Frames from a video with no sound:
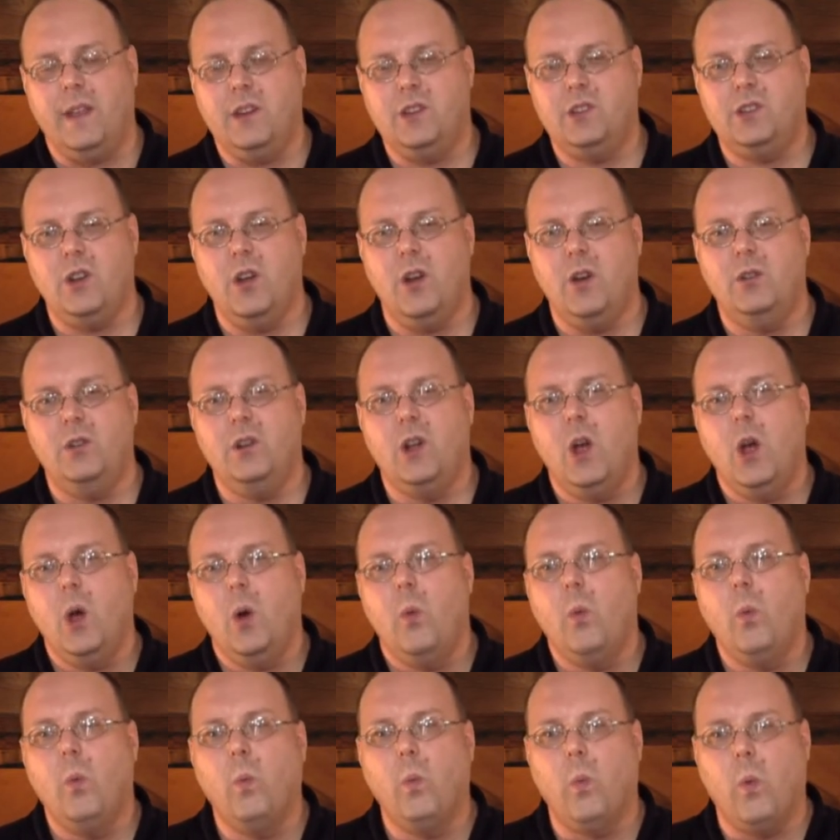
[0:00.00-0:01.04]
They showed
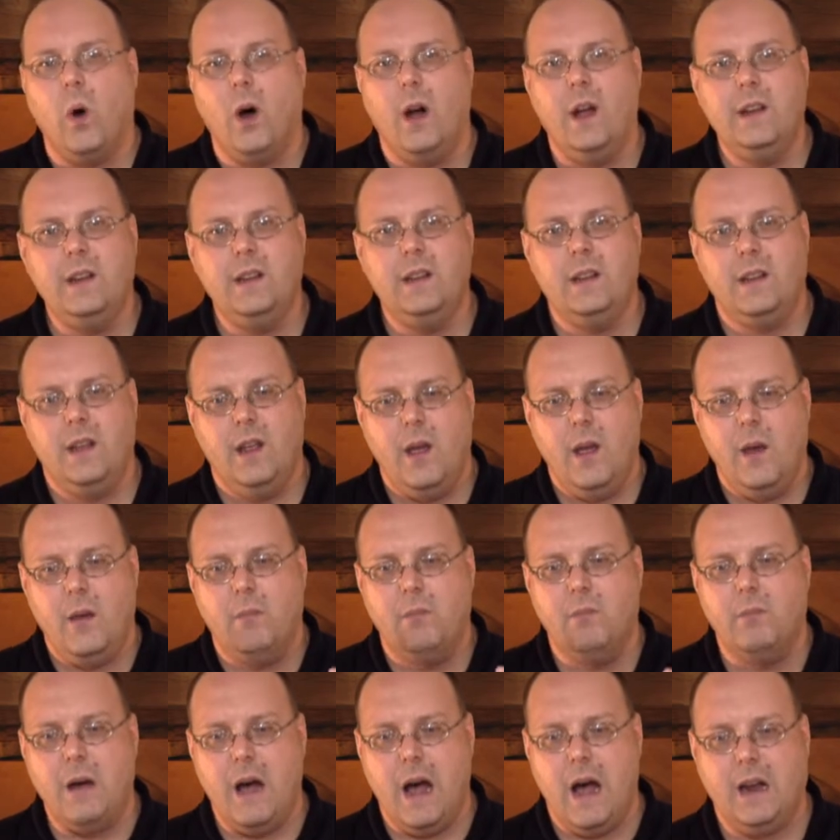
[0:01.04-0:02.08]
one
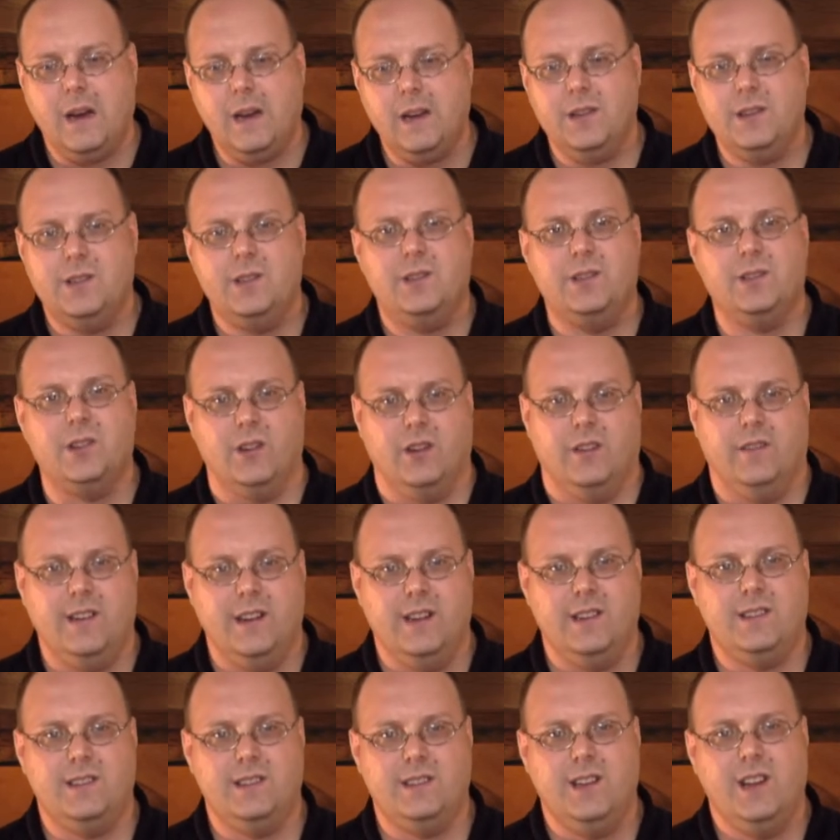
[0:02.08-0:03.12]
mock
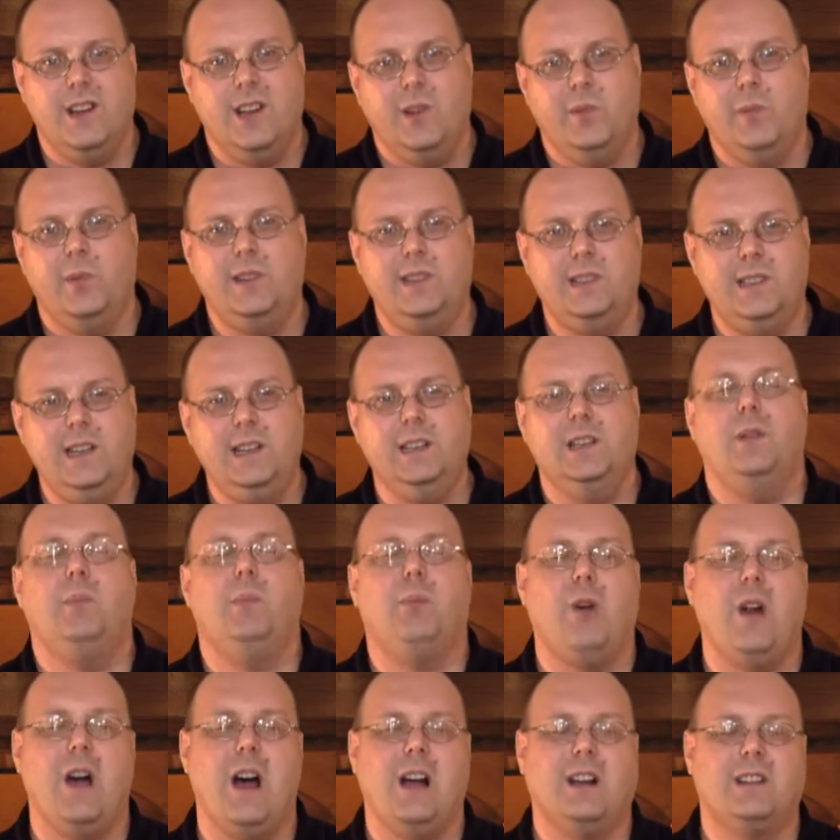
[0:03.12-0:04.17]
service with
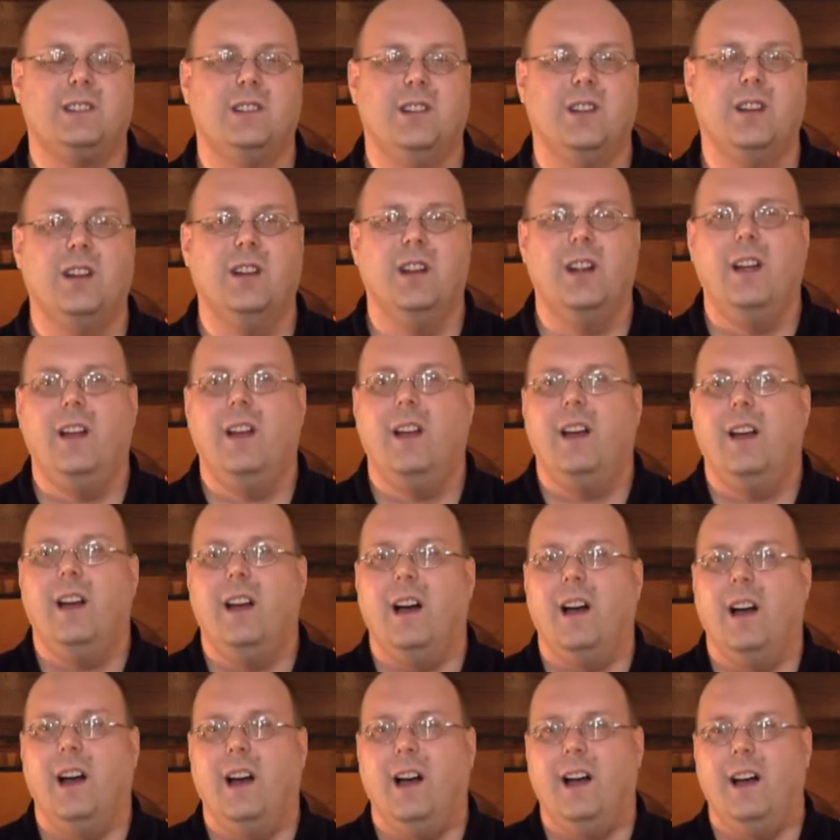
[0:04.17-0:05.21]
DLynn Proctor
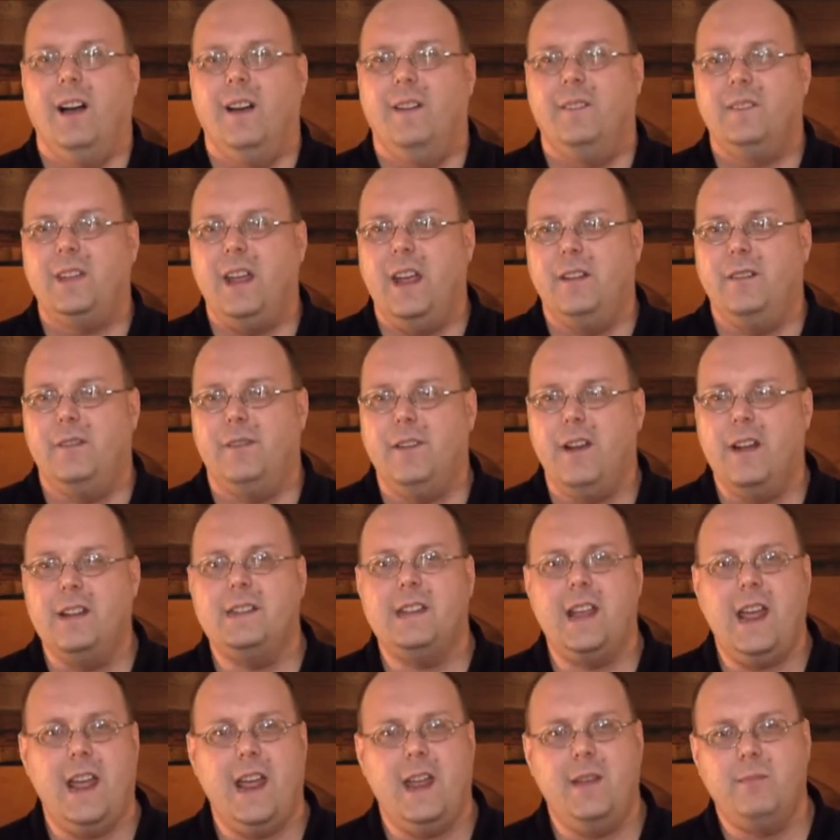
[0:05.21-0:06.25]
uh, and
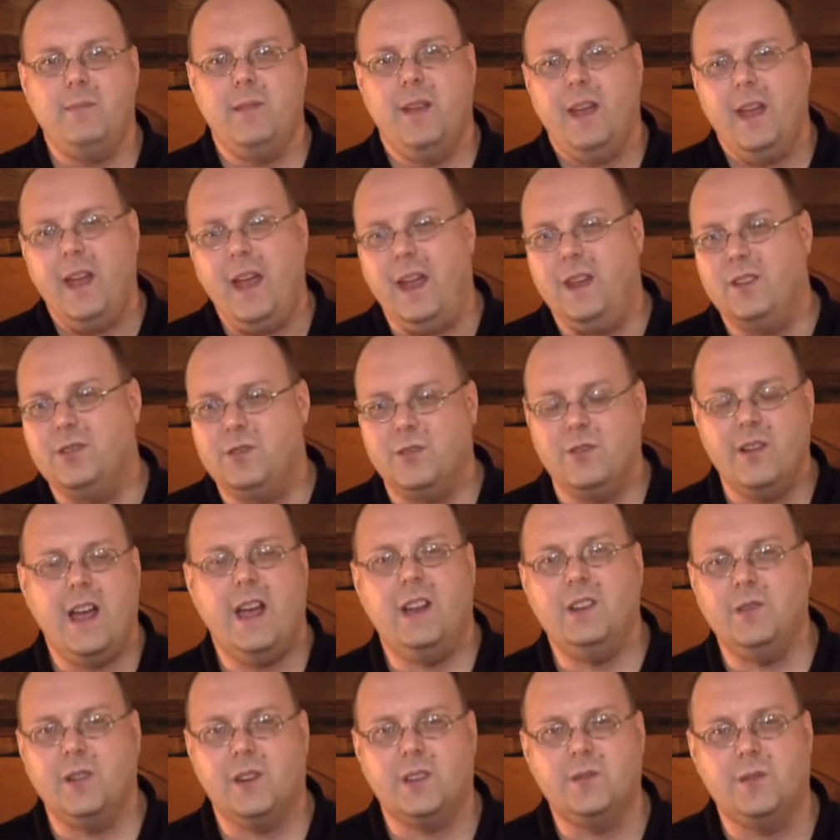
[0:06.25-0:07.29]
Fred Dame and Drew
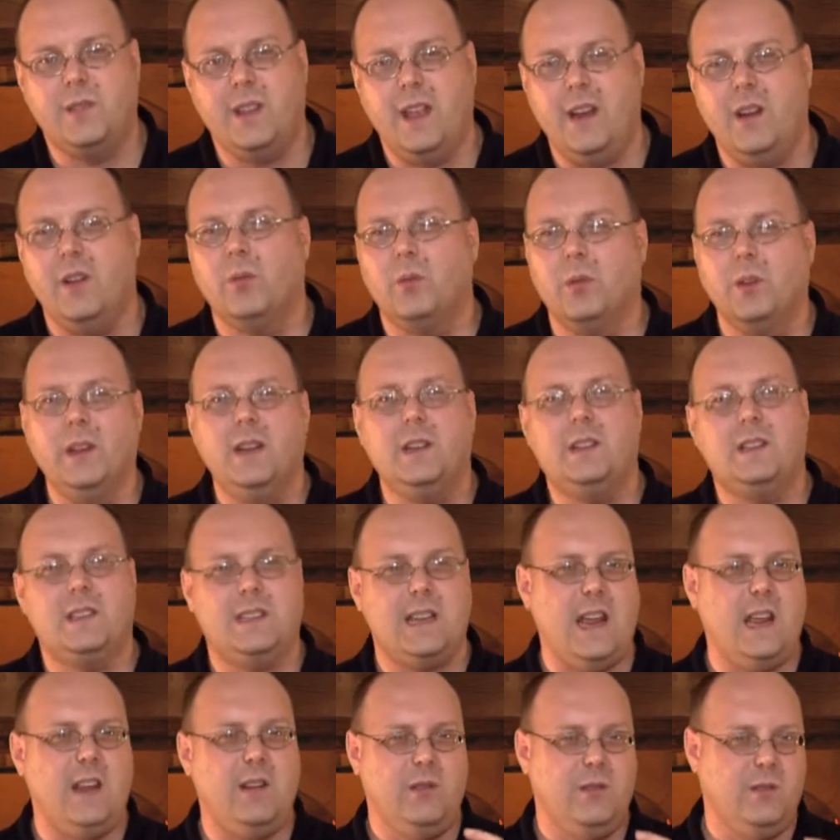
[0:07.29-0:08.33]
Hendricks. So they don't really
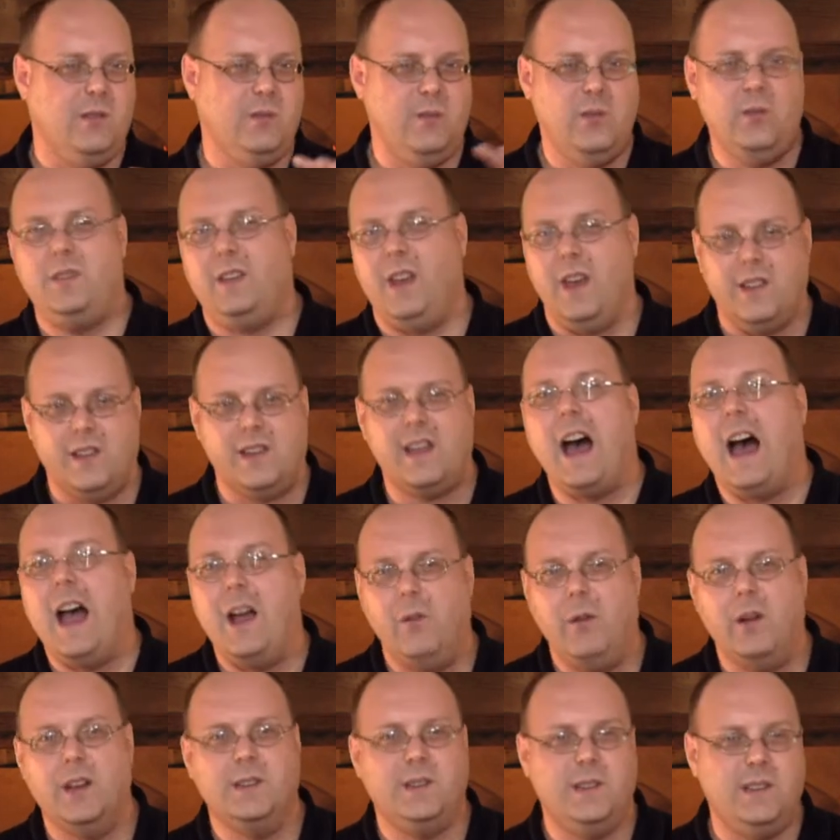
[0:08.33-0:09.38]
say who the other
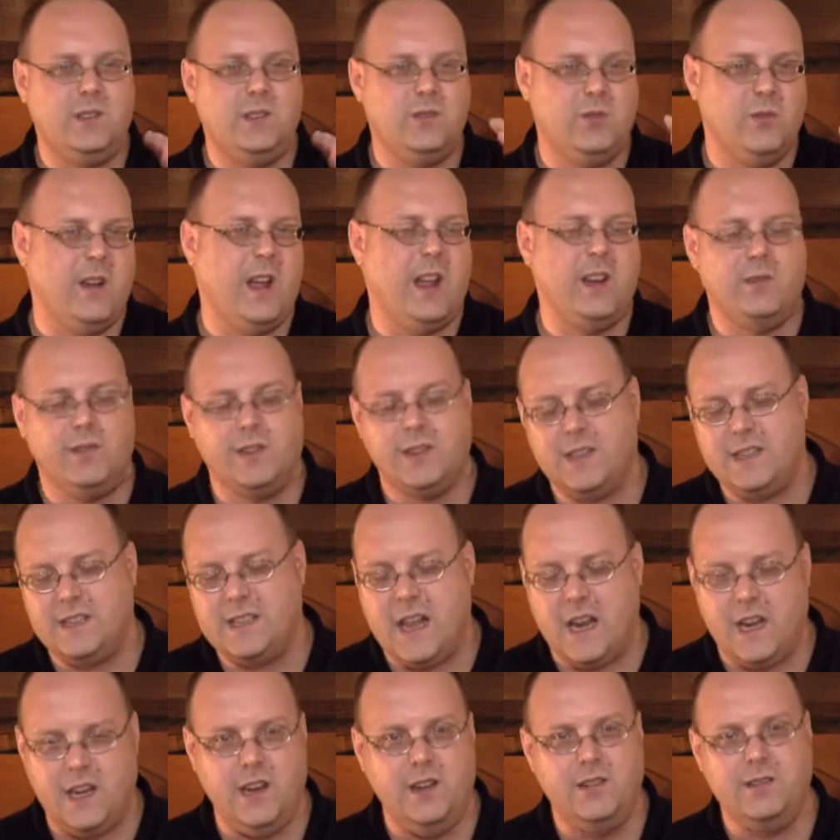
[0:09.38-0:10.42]
guy was. He's Drew Hendricks. He's
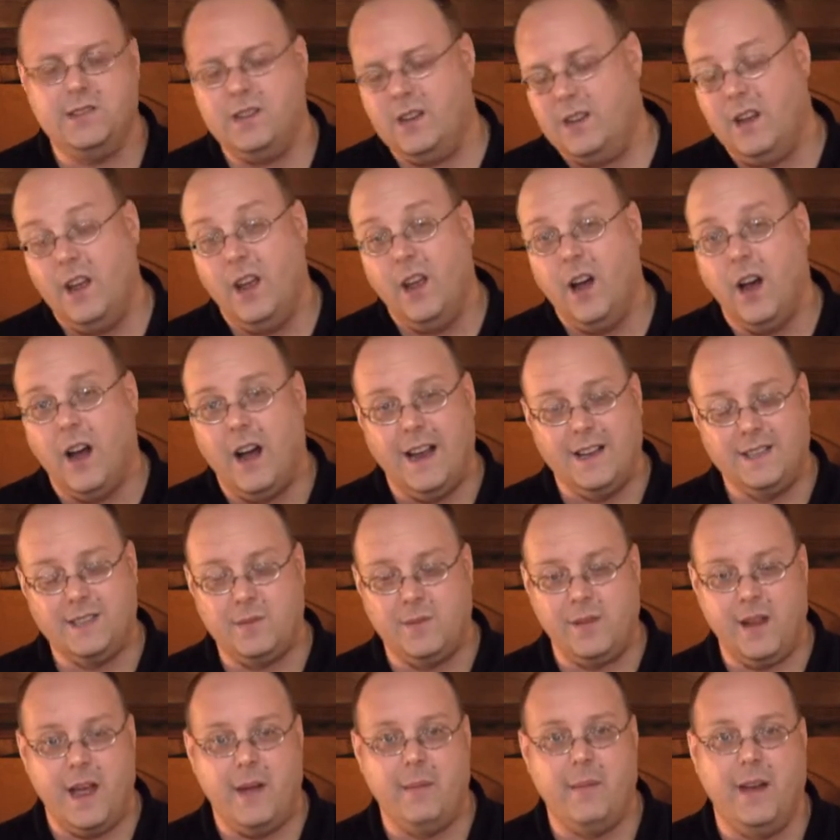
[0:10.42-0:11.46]
out of Houston.
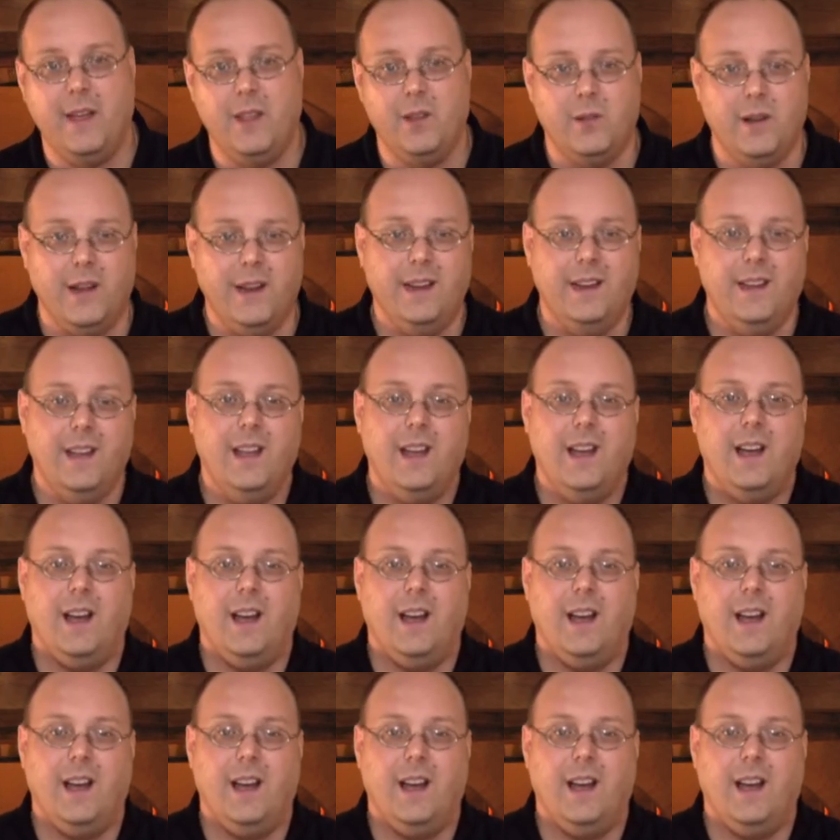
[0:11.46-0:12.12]
Awesome guy, by the way.